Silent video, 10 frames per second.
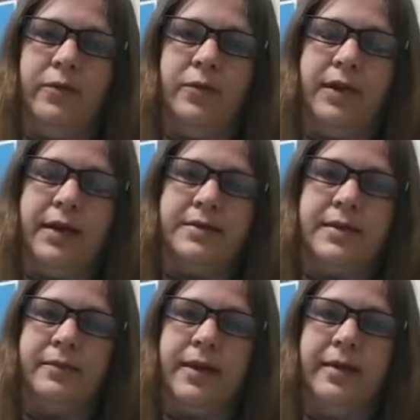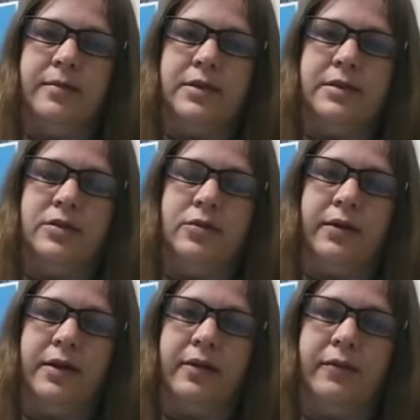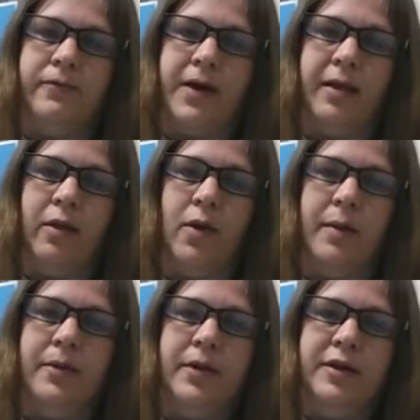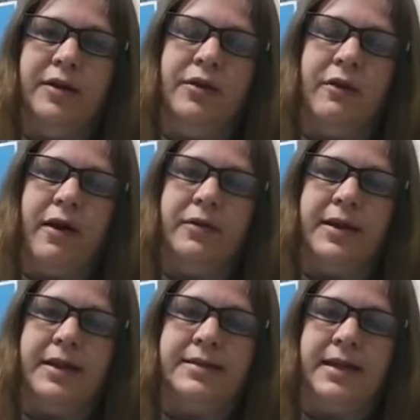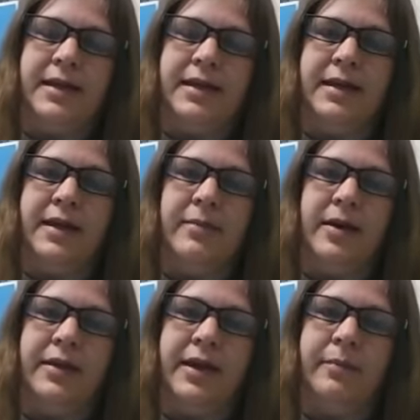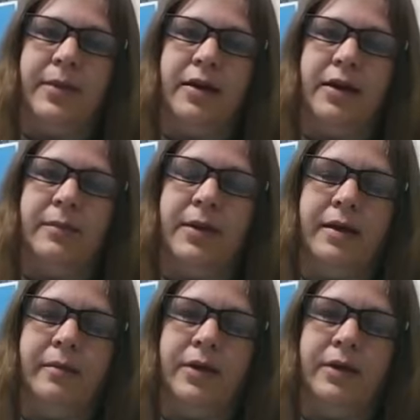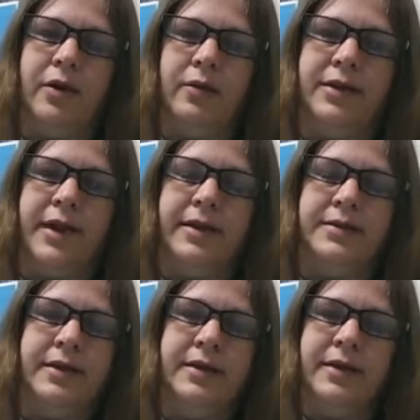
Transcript: the weekend sometime just to do another follow-up. You know how things get in an email, they get buried below things,